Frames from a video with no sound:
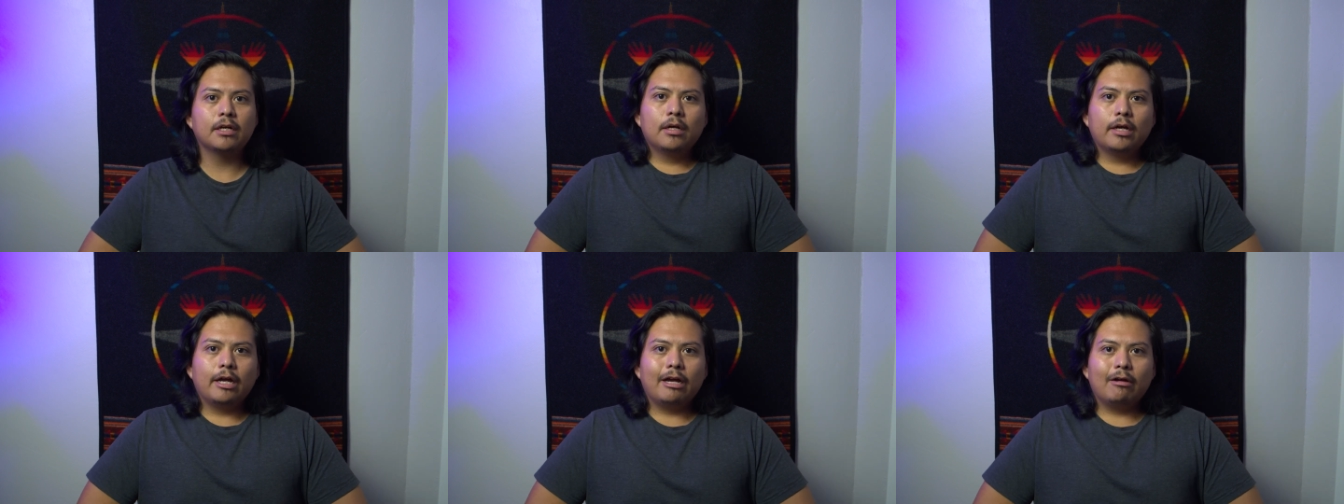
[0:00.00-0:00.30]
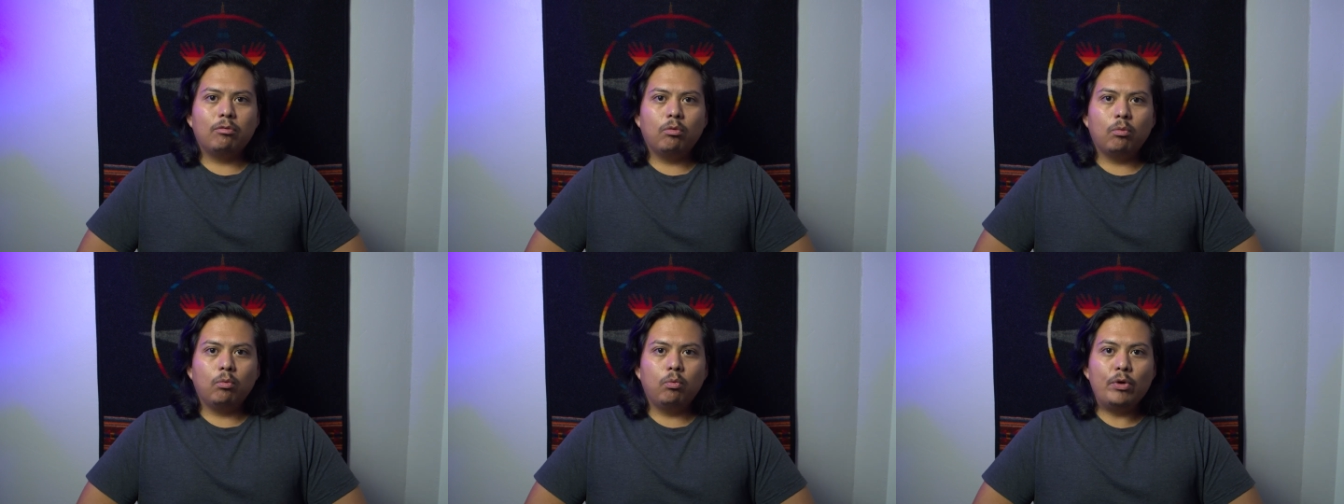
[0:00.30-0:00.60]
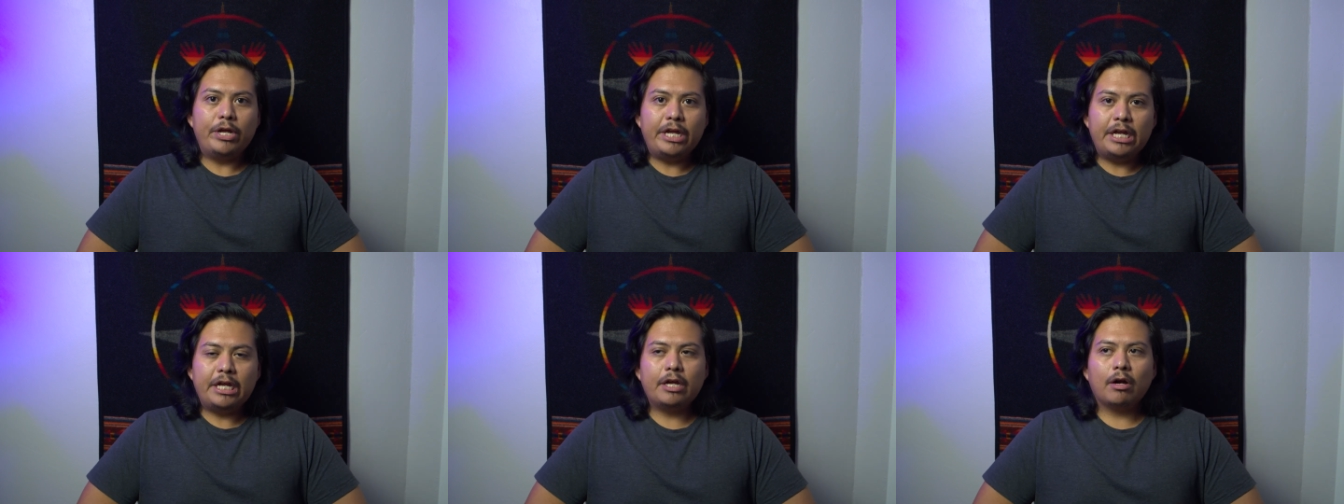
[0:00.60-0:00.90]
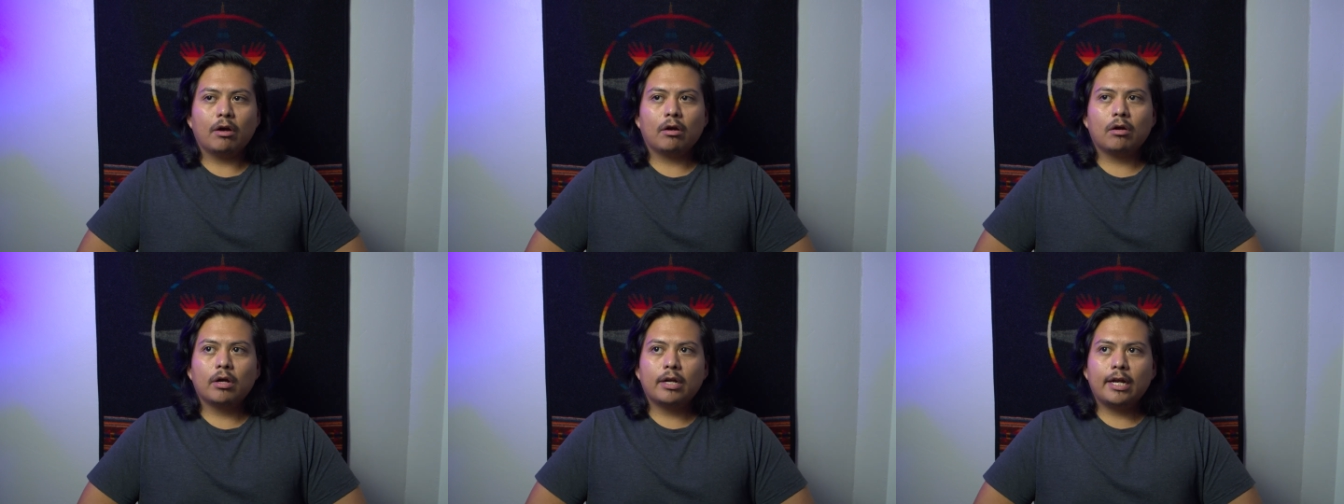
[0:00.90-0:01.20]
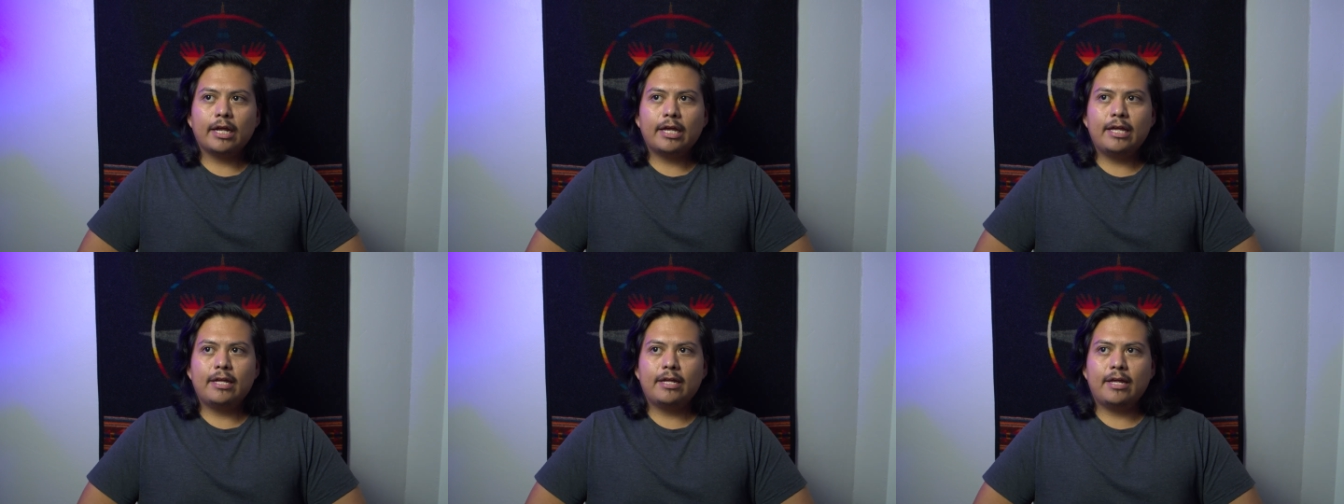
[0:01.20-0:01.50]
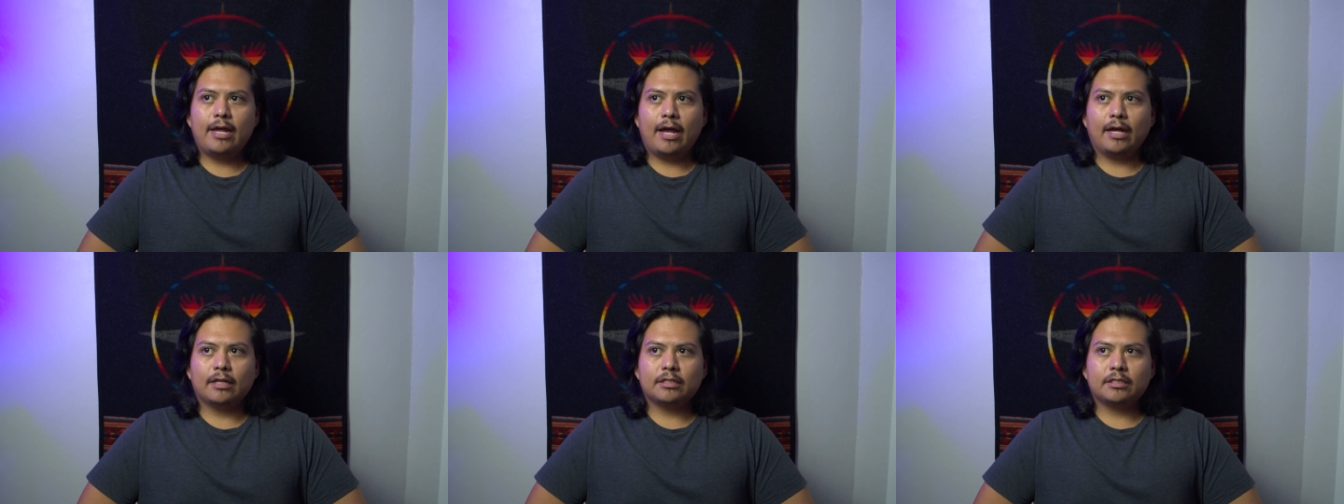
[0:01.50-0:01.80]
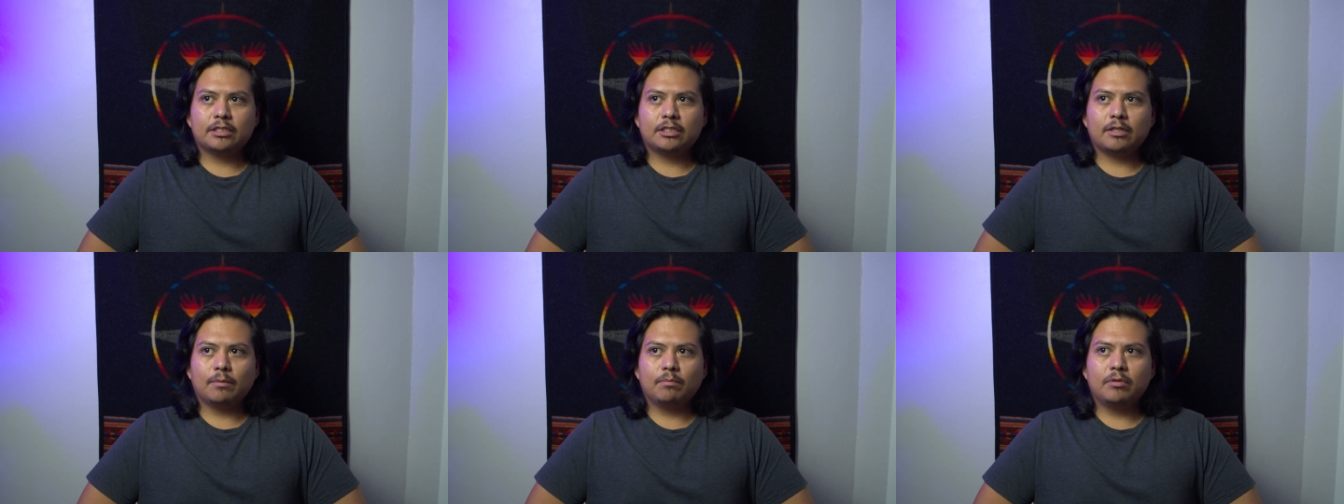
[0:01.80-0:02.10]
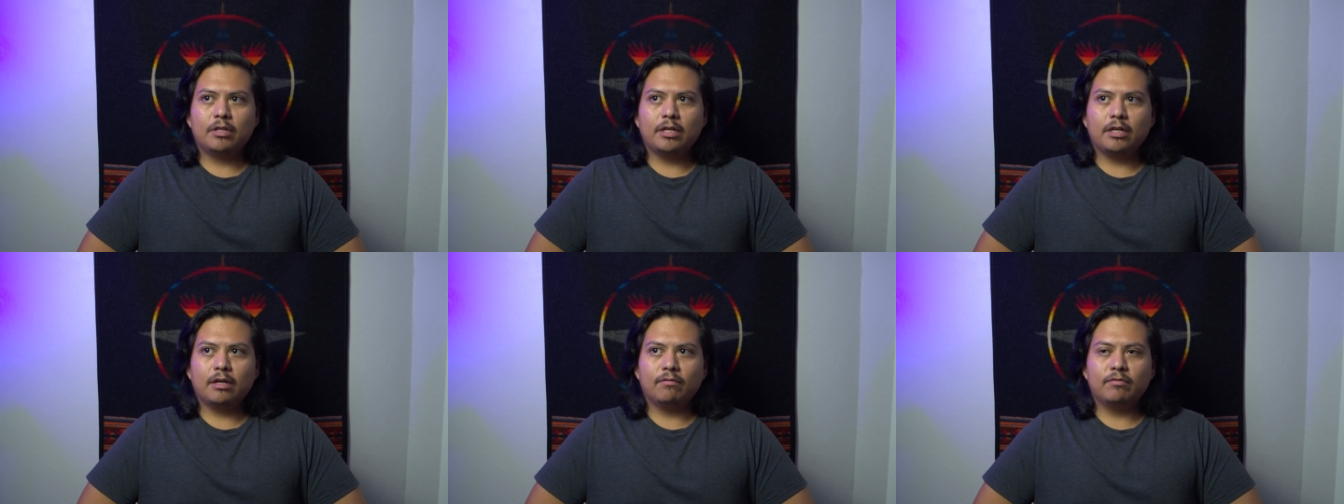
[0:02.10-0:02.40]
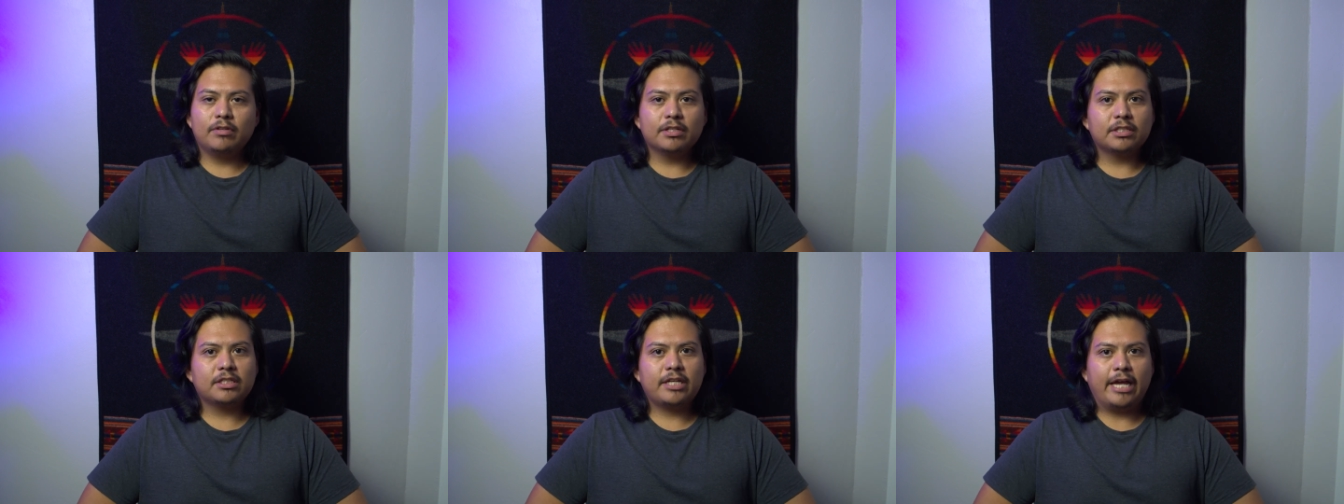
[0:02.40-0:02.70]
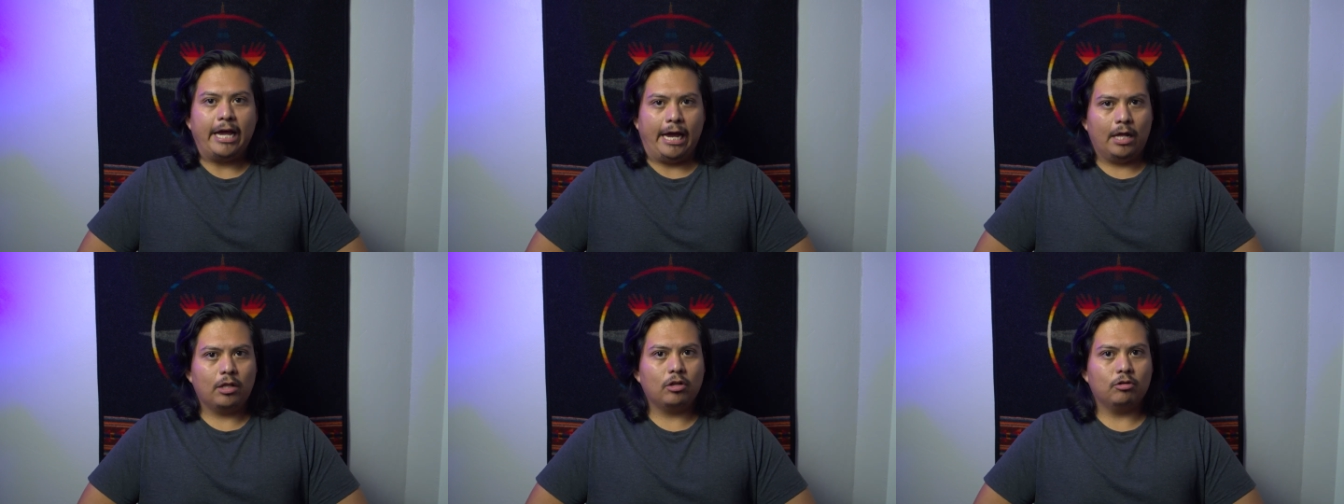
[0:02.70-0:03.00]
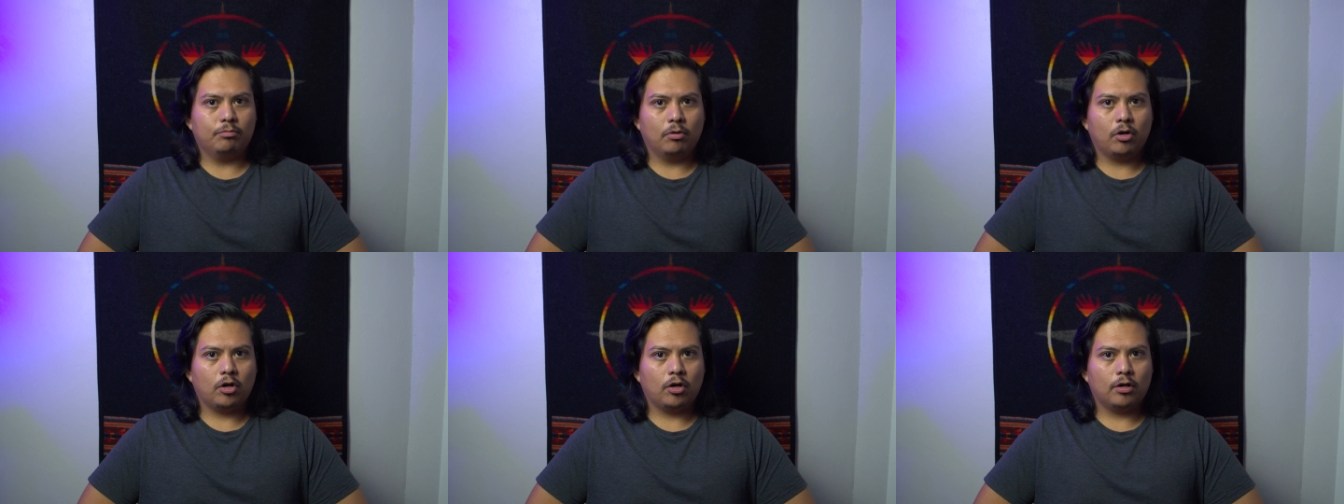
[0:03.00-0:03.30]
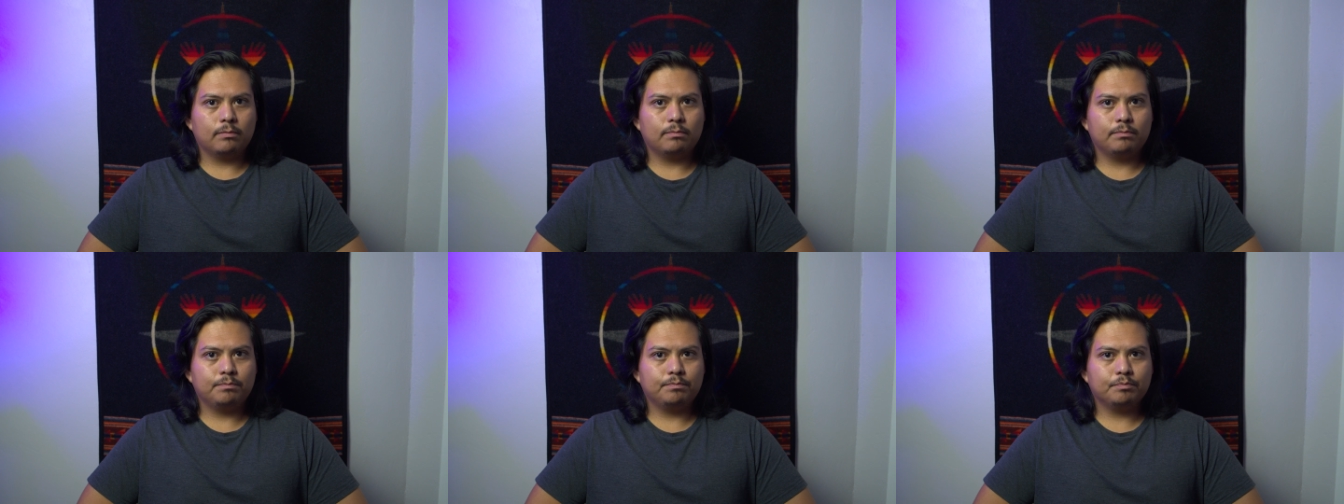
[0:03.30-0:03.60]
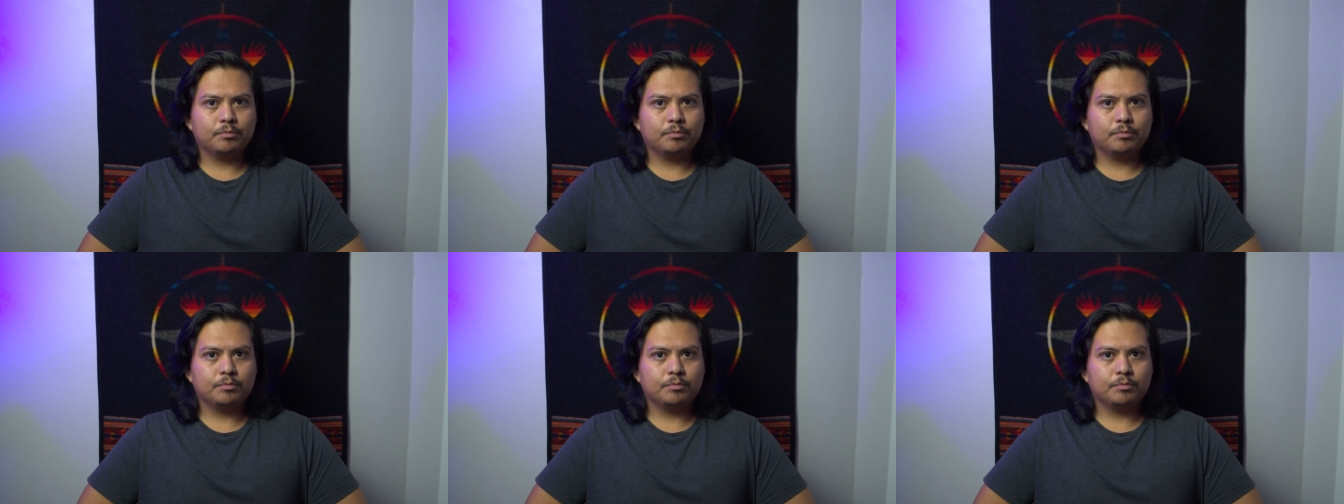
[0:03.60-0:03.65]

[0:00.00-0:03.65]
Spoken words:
If we are gonna get something of this caliber,